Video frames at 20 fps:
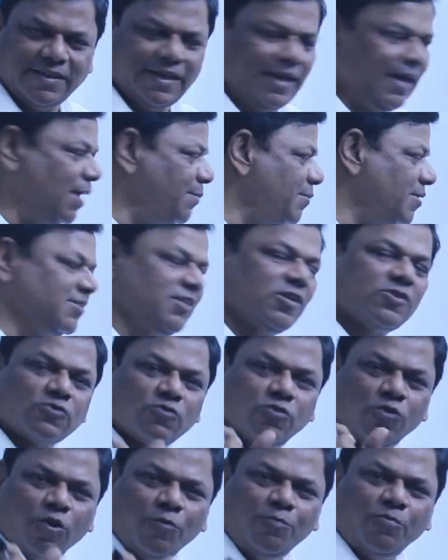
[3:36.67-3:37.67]
M is the
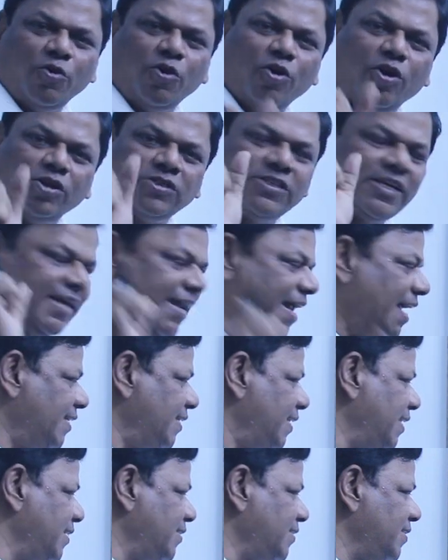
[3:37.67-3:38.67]
slope or the
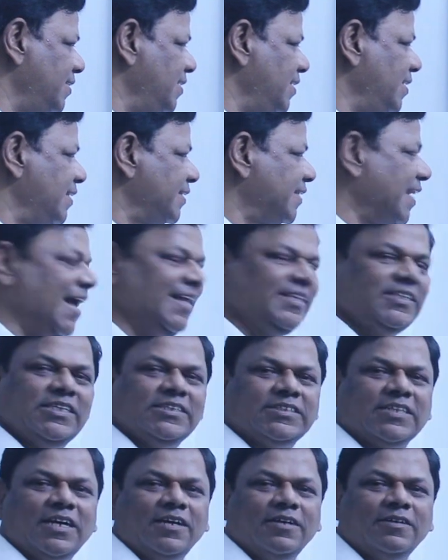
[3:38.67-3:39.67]
gradient. Tan
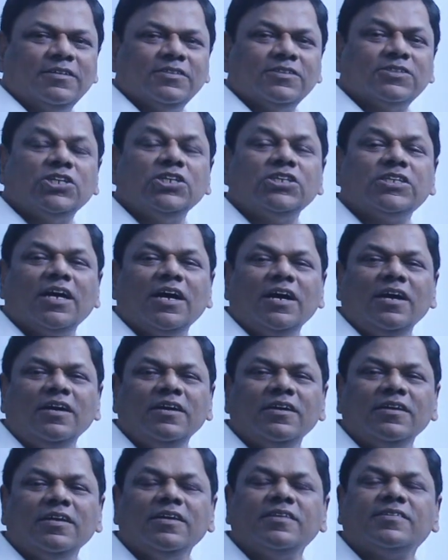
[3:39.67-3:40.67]
theta.
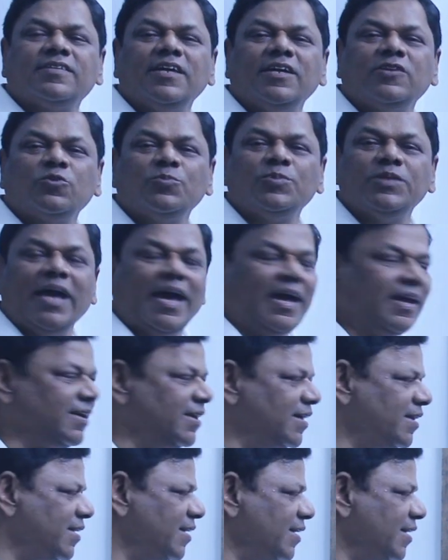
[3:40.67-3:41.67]
Theta is said to be the
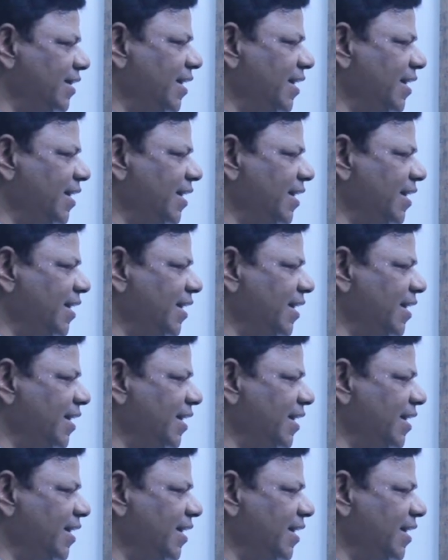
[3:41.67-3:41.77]
angle.